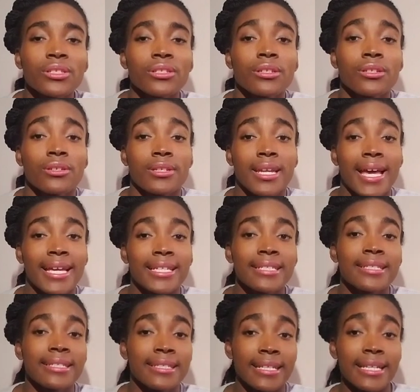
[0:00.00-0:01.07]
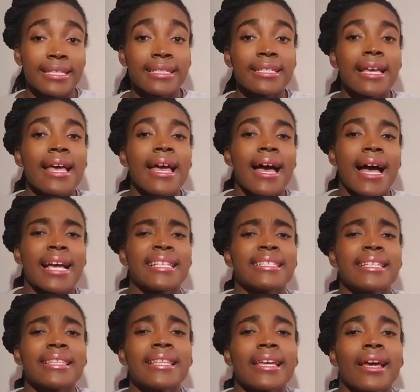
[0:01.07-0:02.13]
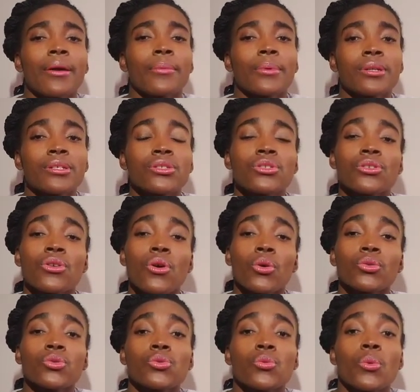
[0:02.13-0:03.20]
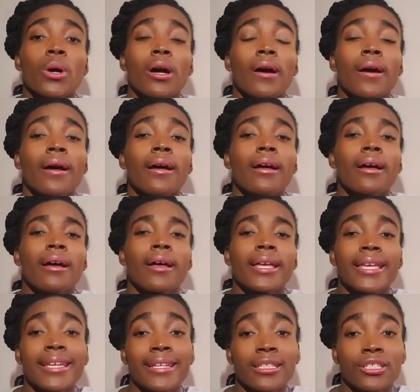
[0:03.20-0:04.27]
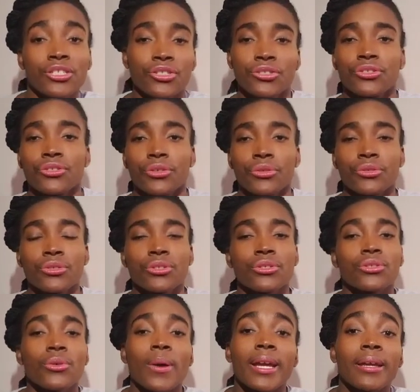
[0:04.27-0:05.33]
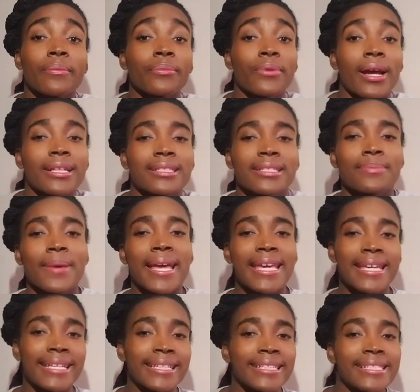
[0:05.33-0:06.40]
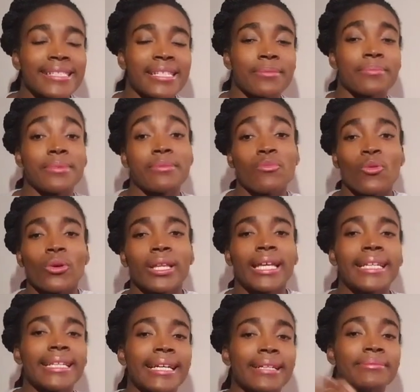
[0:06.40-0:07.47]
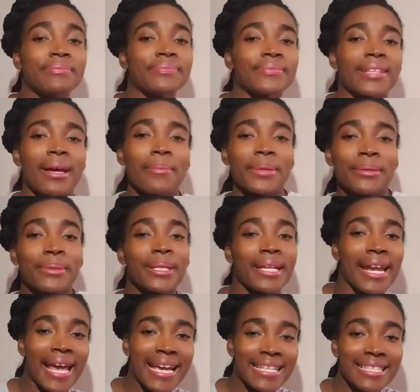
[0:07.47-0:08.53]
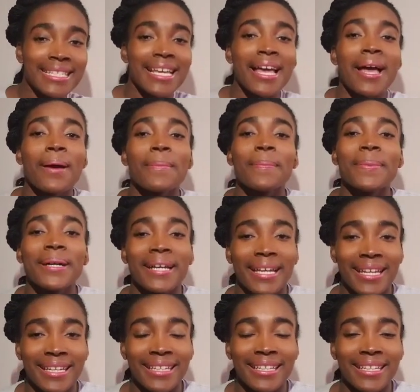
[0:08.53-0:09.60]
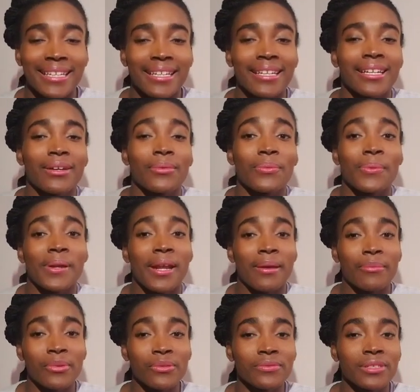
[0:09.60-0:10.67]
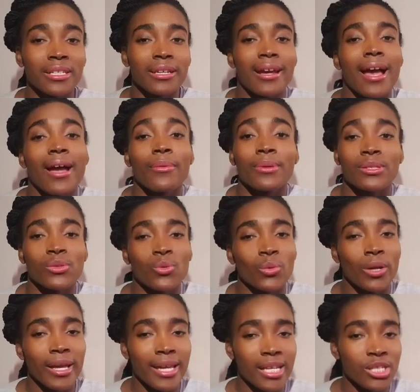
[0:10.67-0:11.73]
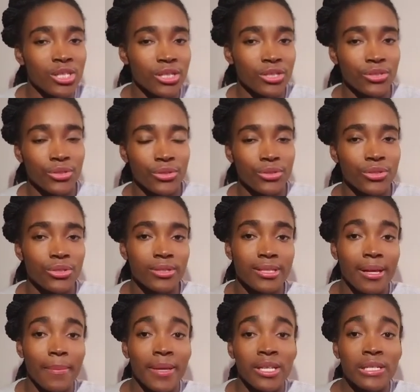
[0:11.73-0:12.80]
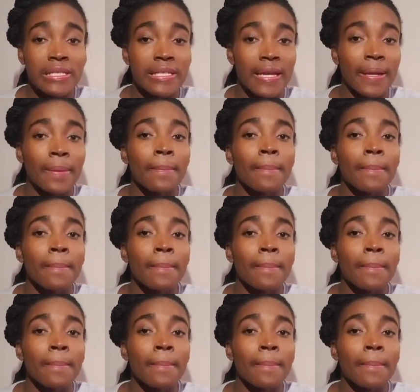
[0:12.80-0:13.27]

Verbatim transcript: to the United States, I said that I wanted to go to a English church so I can practice my English and be more like Americanized. But when I moved here, I went to an Haitian church because I'm Haitian.